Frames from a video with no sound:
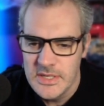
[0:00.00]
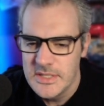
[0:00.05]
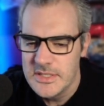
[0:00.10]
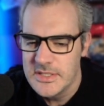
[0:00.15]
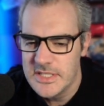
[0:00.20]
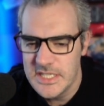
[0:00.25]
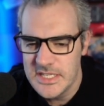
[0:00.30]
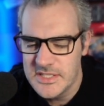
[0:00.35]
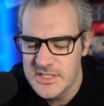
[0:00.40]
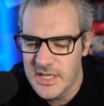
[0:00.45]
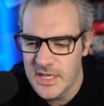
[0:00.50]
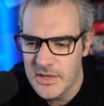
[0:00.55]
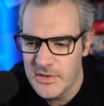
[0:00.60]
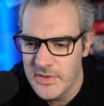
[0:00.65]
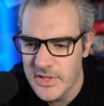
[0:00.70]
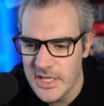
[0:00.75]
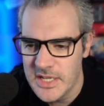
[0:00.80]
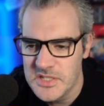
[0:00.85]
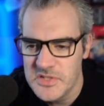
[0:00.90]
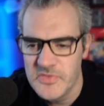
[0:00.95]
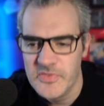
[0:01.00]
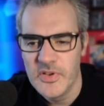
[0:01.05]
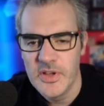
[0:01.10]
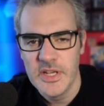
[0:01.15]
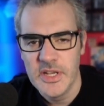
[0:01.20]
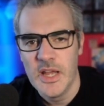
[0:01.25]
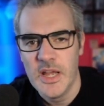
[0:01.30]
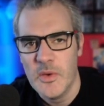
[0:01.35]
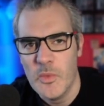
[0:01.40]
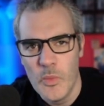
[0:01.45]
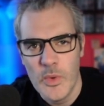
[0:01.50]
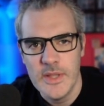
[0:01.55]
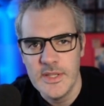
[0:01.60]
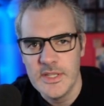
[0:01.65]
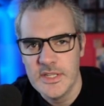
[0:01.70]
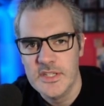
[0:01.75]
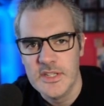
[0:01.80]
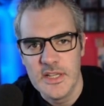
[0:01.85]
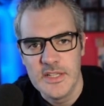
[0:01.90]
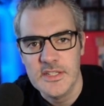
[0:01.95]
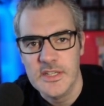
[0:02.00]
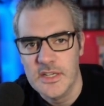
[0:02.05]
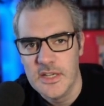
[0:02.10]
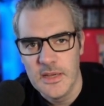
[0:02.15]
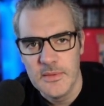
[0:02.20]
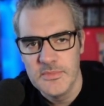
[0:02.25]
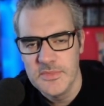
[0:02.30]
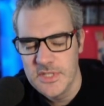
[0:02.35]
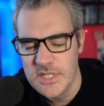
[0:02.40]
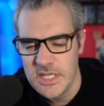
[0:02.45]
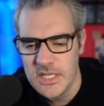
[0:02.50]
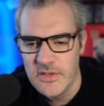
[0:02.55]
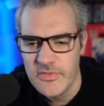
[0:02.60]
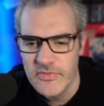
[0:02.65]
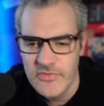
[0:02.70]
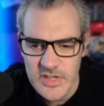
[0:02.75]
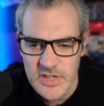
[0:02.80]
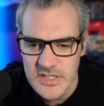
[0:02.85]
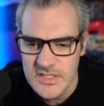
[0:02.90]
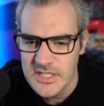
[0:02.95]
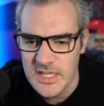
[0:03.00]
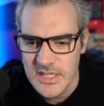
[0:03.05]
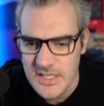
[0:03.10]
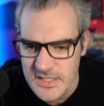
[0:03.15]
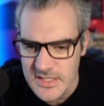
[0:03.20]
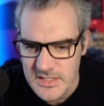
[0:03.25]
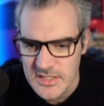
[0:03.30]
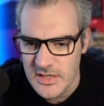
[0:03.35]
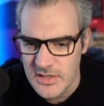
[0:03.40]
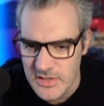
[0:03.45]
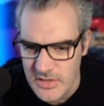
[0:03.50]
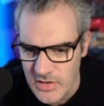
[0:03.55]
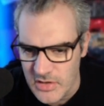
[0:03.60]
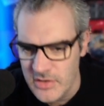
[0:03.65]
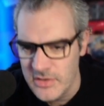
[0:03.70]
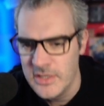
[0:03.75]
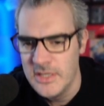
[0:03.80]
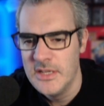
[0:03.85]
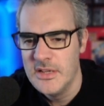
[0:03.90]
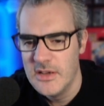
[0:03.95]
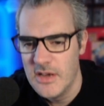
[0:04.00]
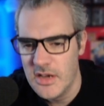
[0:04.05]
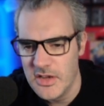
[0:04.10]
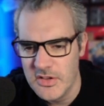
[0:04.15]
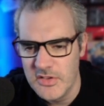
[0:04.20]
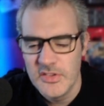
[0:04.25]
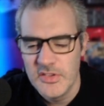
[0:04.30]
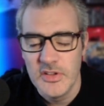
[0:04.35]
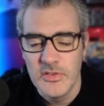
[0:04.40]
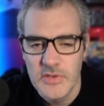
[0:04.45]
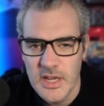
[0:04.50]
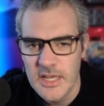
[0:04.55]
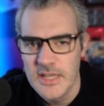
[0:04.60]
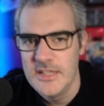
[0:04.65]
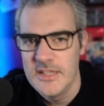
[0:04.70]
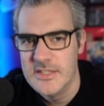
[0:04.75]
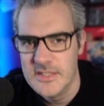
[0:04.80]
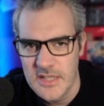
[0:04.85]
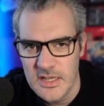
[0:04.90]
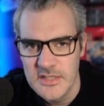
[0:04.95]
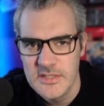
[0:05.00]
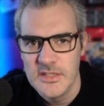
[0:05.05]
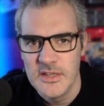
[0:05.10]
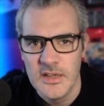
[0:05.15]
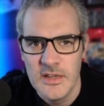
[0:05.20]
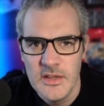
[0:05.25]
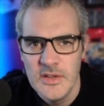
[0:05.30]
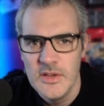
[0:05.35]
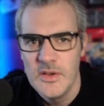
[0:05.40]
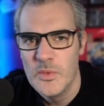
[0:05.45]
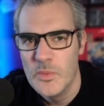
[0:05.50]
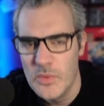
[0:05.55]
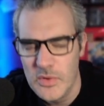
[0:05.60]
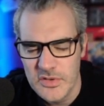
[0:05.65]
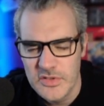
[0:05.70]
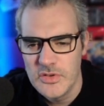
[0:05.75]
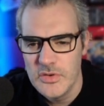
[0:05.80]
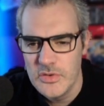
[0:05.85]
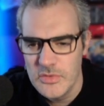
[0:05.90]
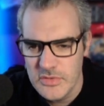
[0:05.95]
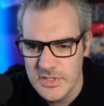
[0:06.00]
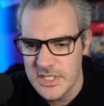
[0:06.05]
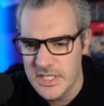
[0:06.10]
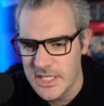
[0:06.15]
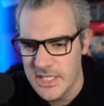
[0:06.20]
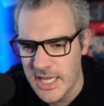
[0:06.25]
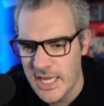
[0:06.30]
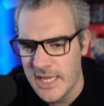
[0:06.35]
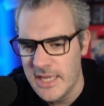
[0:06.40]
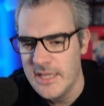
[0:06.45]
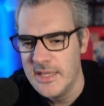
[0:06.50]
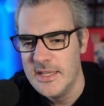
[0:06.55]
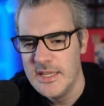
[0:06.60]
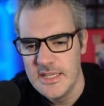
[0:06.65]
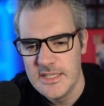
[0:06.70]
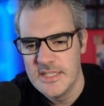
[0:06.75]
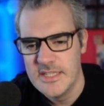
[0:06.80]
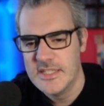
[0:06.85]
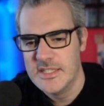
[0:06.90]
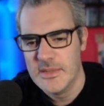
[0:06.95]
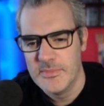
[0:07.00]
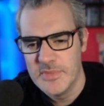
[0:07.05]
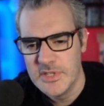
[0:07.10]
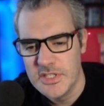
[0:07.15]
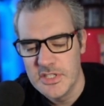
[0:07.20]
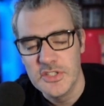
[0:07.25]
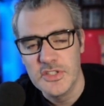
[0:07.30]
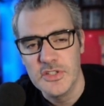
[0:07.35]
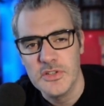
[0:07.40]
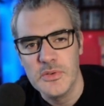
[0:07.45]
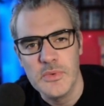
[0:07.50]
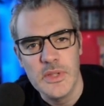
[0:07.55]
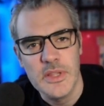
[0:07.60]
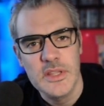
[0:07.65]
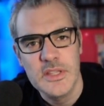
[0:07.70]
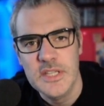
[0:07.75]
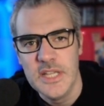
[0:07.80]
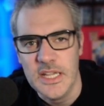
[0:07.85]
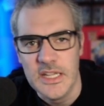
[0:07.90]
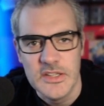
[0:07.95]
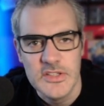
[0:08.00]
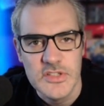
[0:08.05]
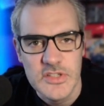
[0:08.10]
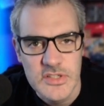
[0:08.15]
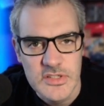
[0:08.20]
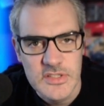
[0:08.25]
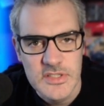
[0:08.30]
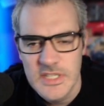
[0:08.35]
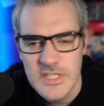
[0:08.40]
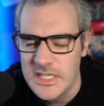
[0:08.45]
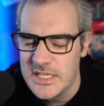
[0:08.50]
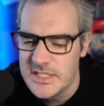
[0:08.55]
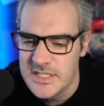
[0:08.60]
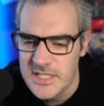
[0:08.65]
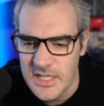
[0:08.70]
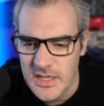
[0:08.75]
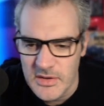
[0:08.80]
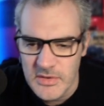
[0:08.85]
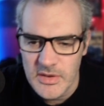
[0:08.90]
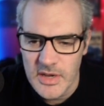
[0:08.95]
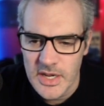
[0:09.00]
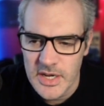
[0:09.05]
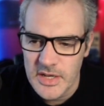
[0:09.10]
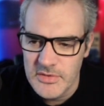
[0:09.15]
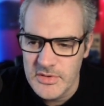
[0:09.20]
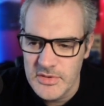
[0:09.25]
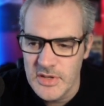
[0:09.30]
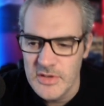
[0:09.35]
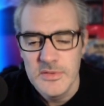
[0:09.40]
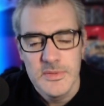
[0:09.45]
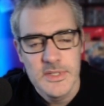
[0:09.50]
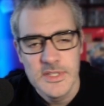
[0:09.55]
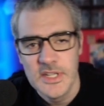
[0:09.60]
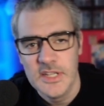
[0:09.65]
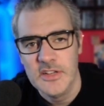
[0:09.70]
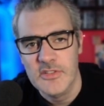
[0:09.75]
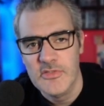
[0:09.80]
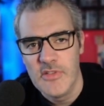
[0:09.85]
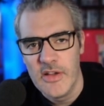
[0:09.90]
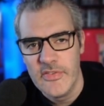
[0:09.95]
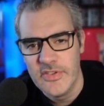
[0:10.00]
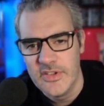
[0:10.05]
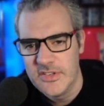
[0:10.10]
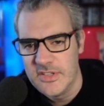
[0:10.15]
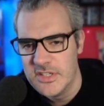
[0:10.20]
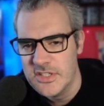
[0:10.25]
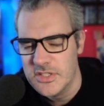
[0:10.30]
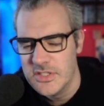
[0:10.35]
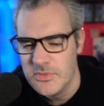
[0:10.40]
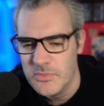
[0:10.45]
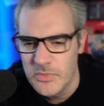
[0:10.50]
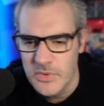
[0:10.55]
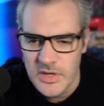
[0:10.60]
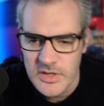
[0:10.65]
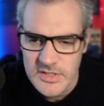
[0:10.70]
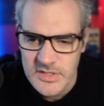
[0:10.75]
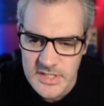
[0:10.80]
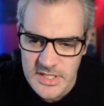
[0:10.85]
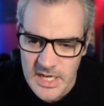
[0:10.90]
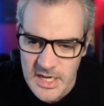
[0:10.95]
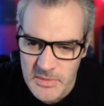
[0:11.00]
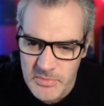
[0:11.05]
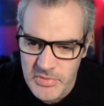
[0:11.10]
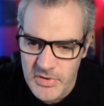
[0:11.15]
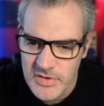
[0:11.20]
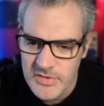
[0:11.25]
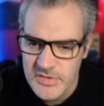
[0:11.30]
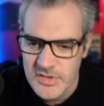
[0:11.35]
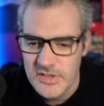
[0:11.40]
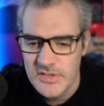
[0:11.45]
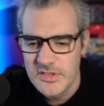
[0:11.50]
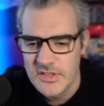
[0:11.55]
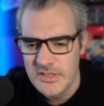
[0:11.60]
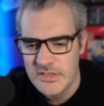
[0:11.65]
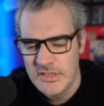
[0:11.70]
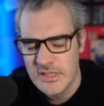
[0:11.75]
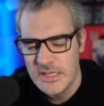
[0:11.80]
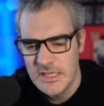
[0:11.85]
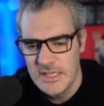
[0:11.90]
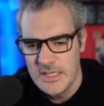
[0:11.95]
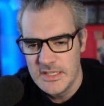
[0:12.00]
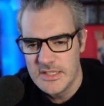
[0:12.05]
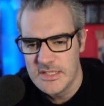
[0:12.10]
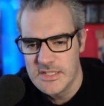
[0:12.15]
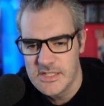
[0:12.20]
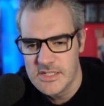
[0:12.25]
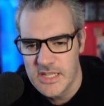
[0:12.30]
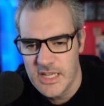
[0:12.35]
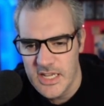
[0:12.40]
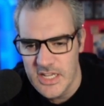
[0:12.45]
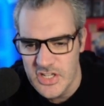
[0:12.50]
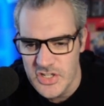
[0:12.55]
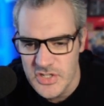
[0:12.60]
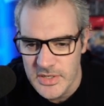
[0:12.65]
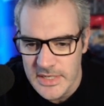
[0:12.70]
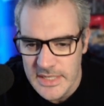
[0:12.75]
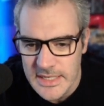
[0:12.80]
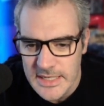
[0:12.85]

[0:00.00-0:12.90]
detail there to find out when the stutter comes in. If VSync is turned on, are you still getting a stutter? What's causing that? Is it something to do with textures, detail? I don't know. It depends how the graphics engine works and how it processes the stage.